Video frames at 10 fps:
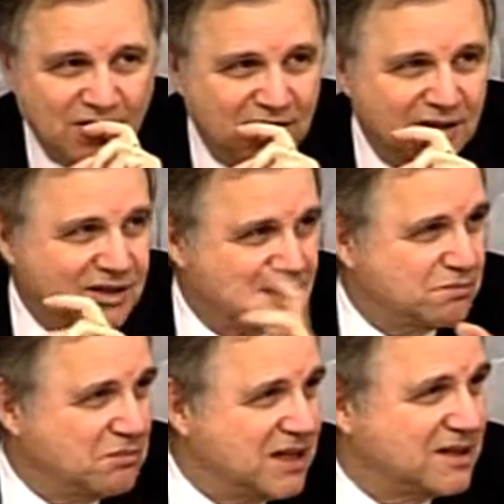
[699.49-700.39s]
This
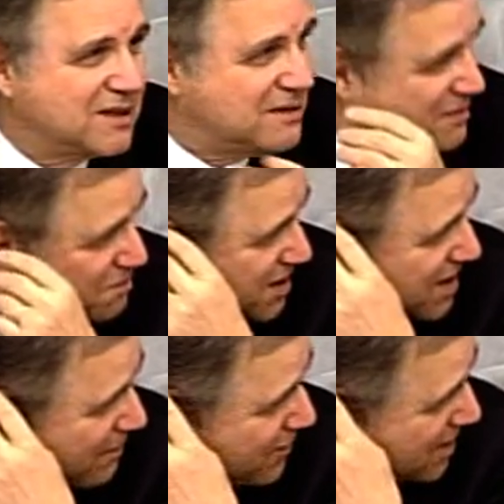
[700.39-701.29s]
may be
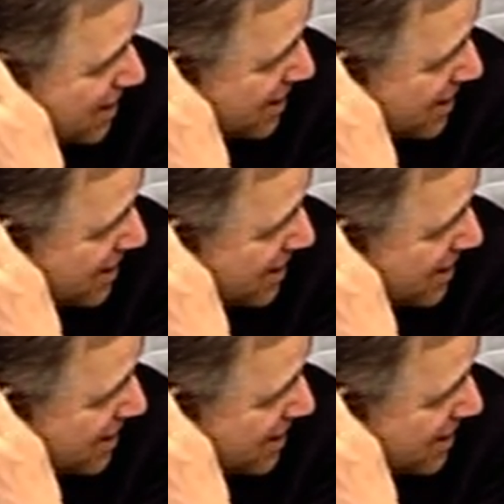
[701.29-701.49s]
something that